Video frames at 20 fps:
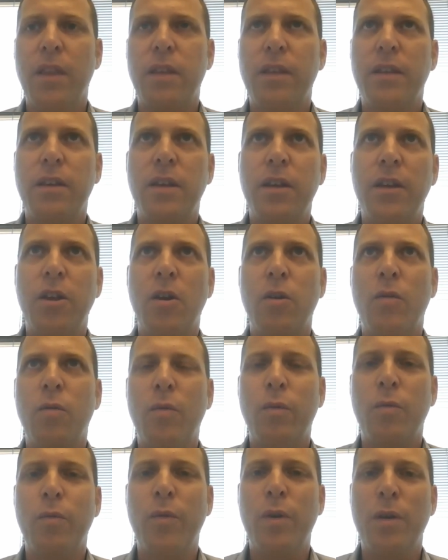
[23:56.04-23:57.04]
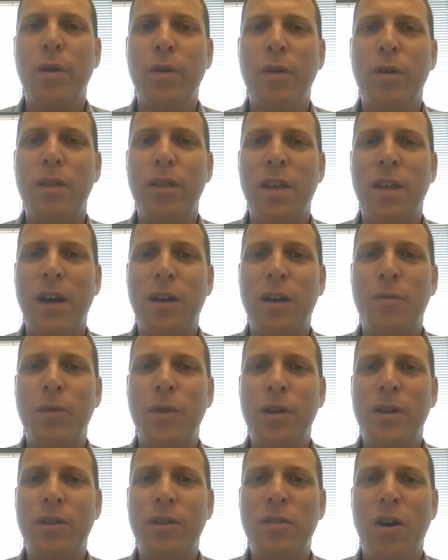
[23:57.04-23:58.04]
you know, like
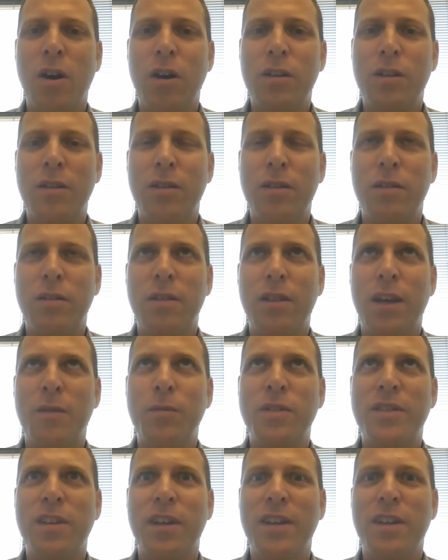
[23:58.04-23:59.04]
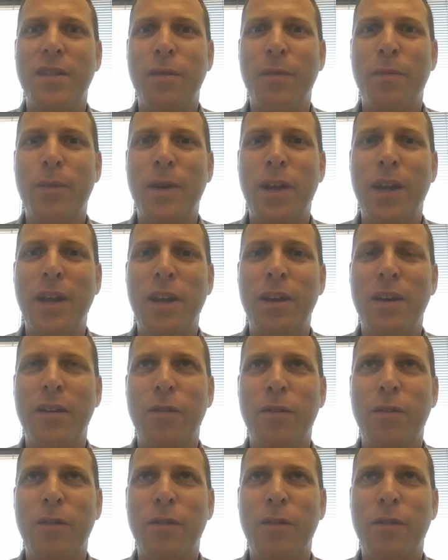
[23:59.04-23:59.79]
we said in the beginning